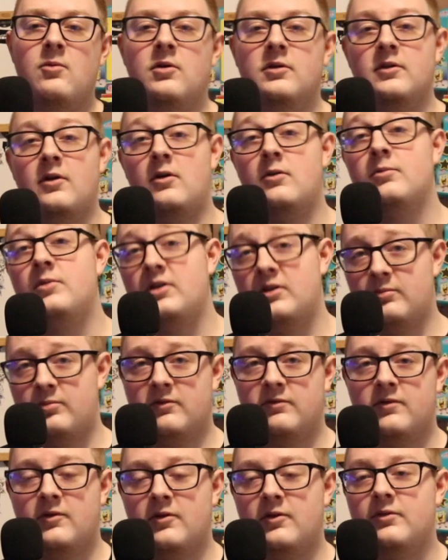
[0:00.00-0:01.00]
Home Depot
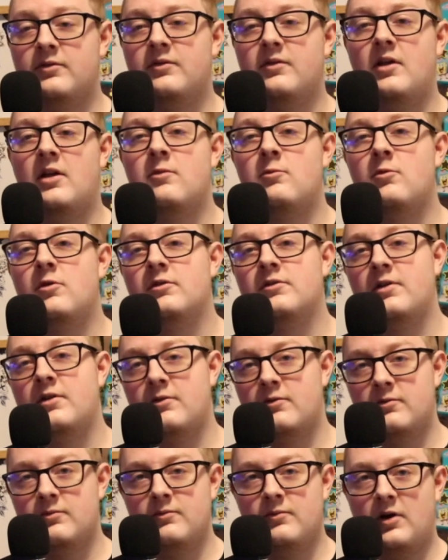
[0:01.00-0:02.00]
first, and I worked at
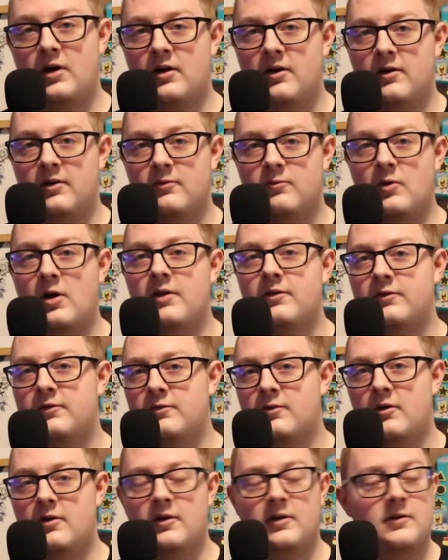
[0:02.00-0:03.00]
a
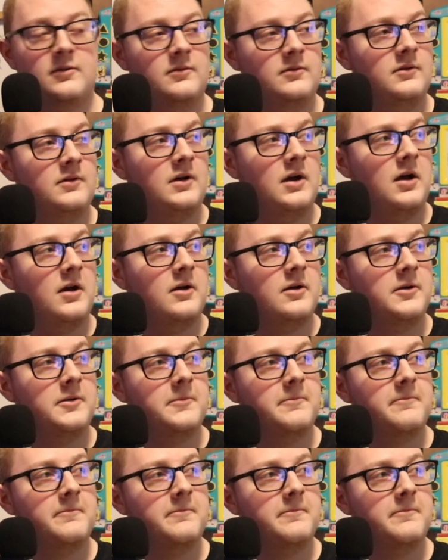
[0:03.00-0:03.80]
restaurant. I